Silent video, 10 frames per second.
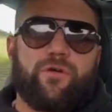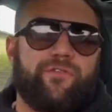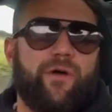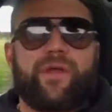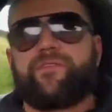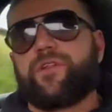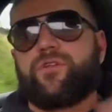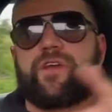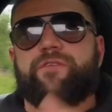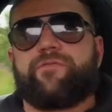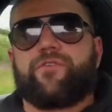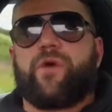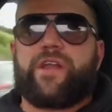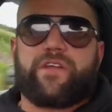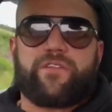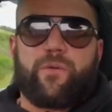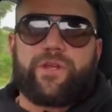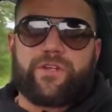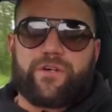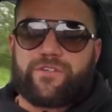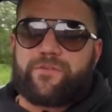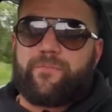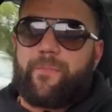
without even looking through any of the windows.